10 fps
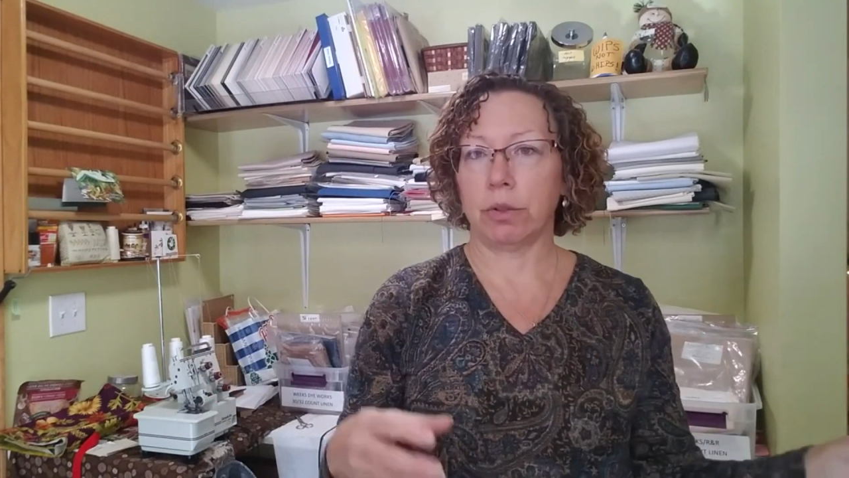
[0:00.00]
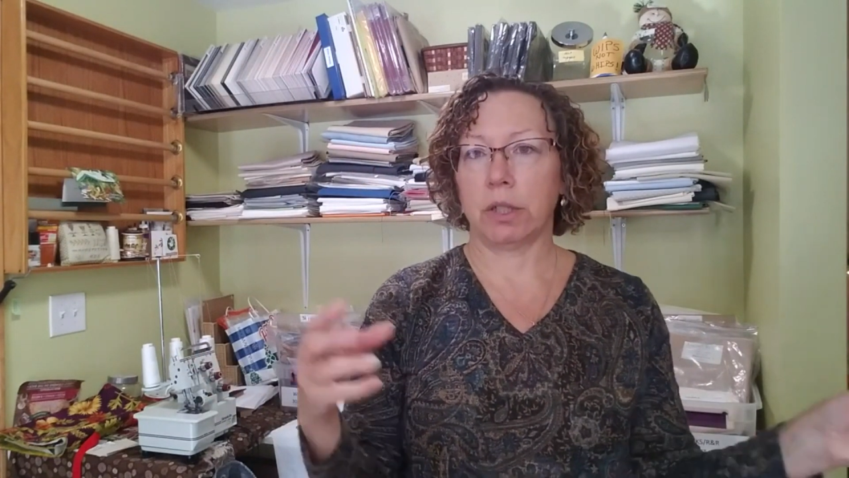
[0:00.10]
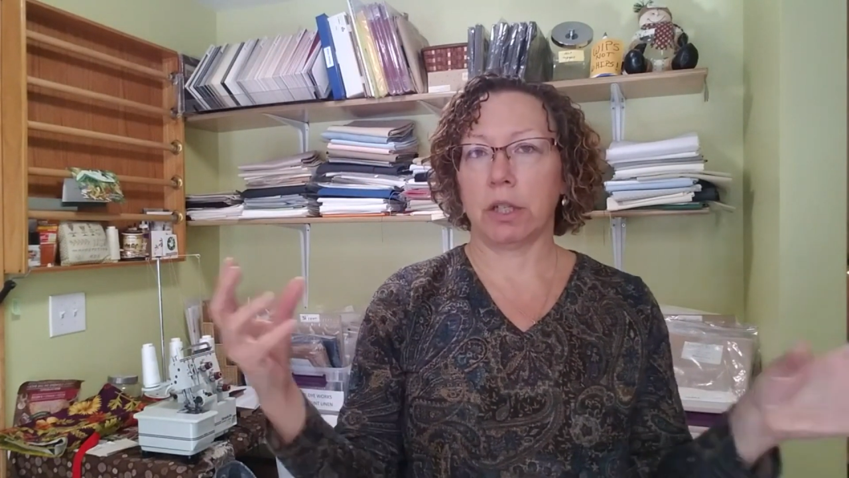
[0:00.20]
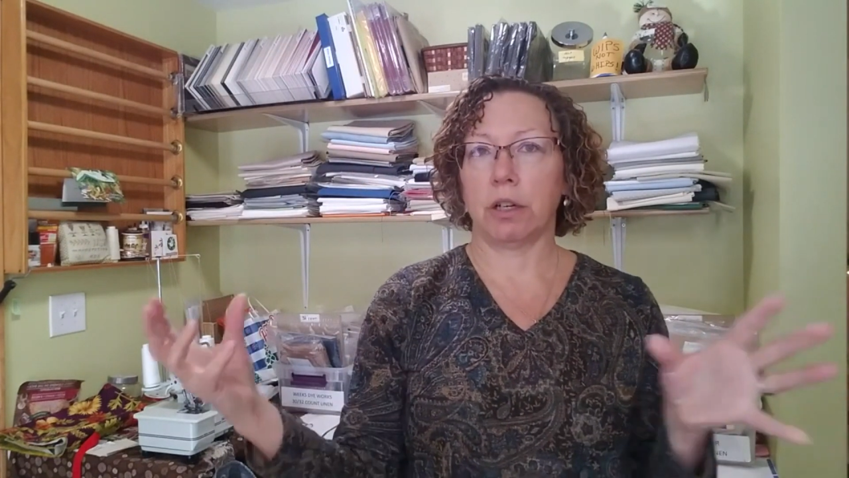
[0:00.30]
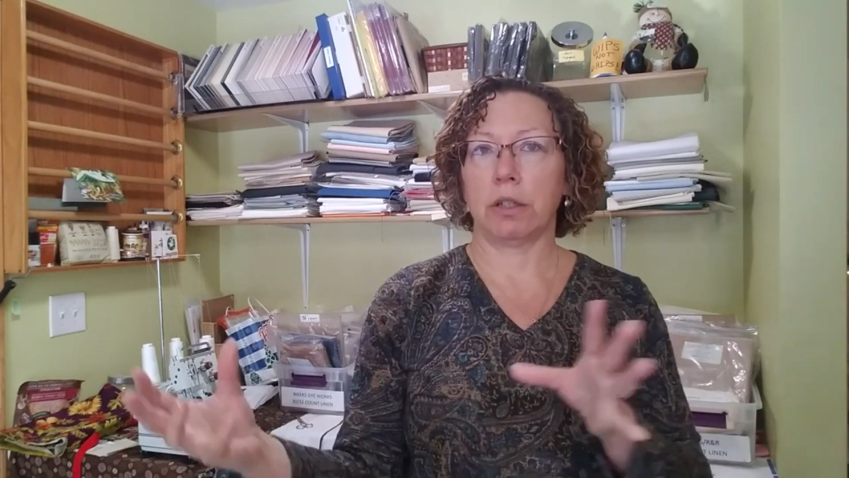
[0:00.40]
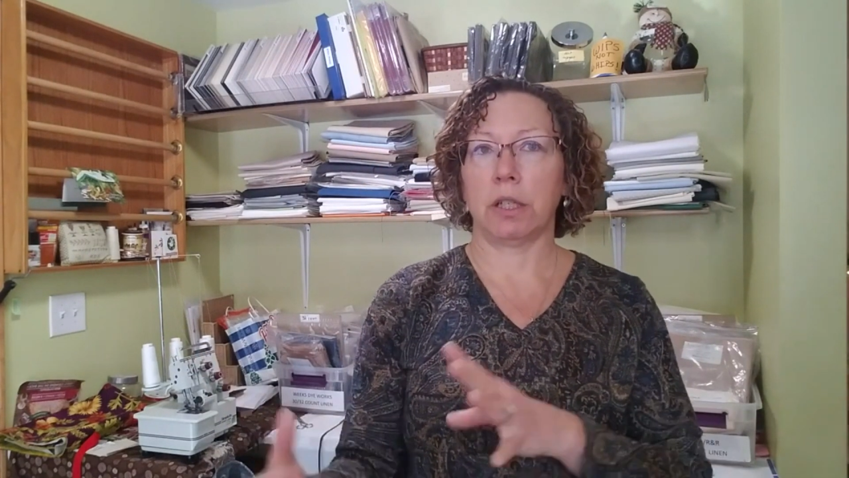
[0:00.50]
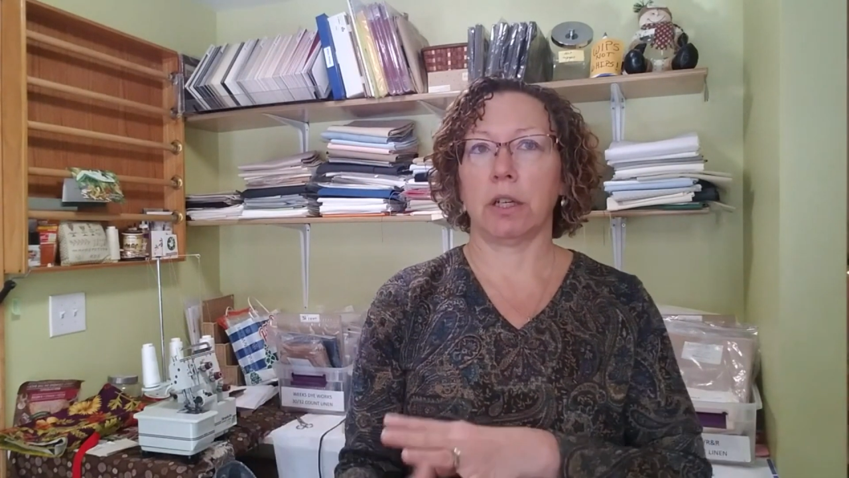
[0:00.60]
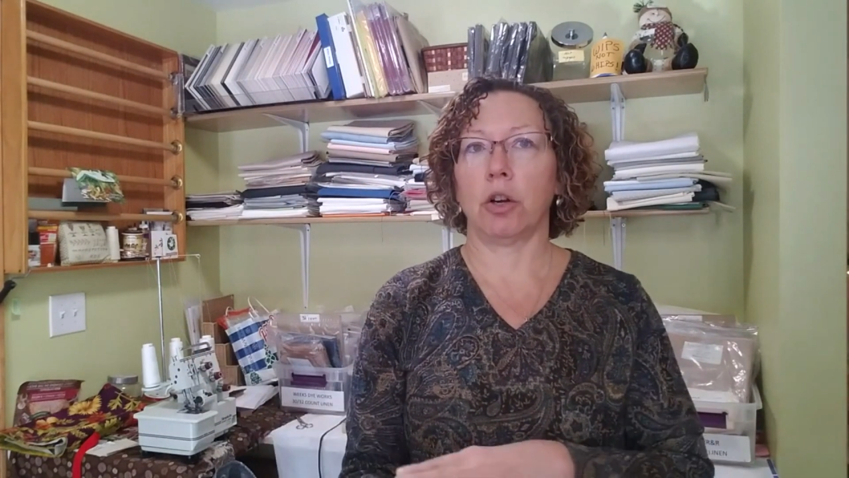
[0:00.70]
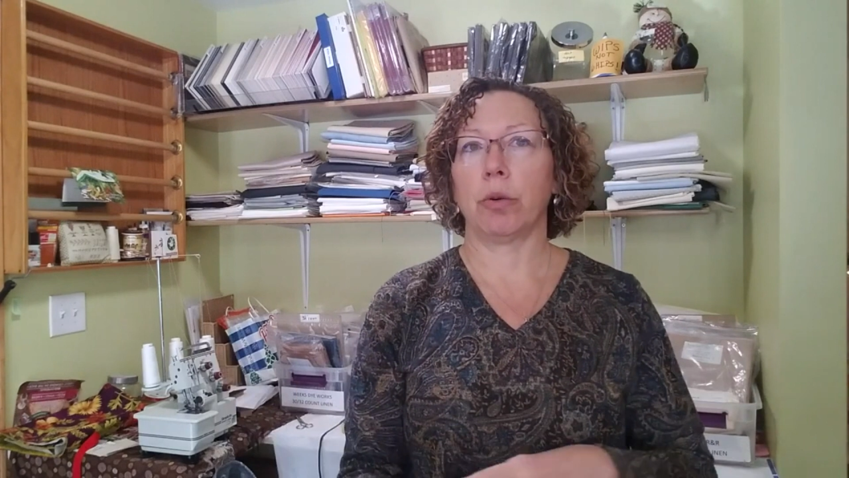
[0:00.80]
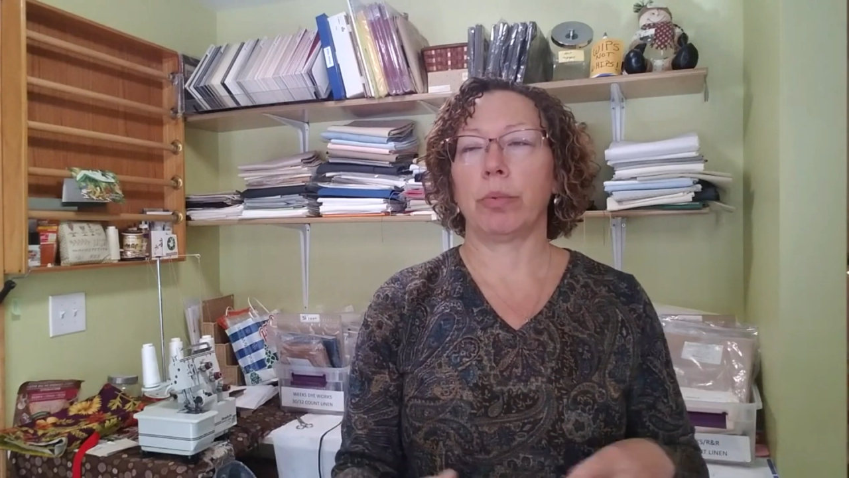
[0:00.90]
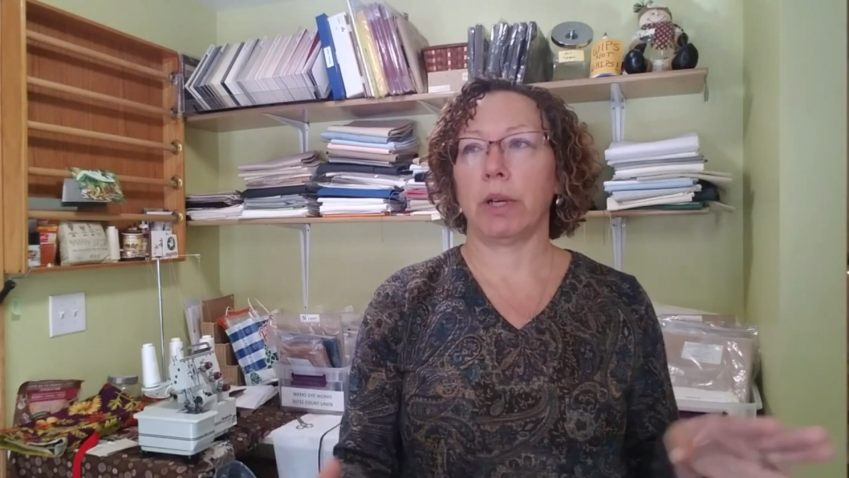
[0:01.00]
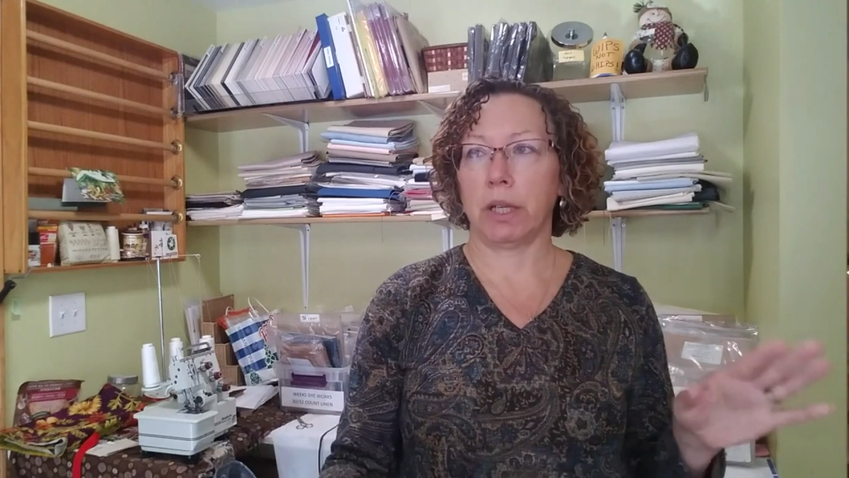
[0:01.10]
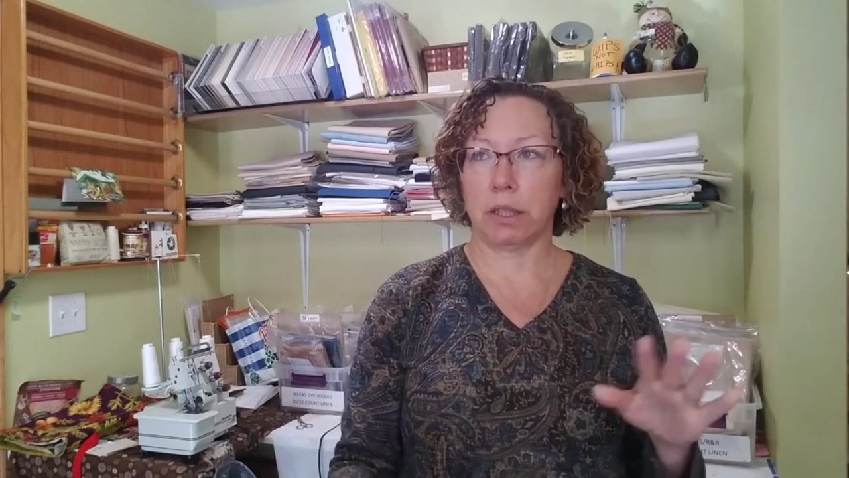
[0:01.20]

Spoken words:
start incorporating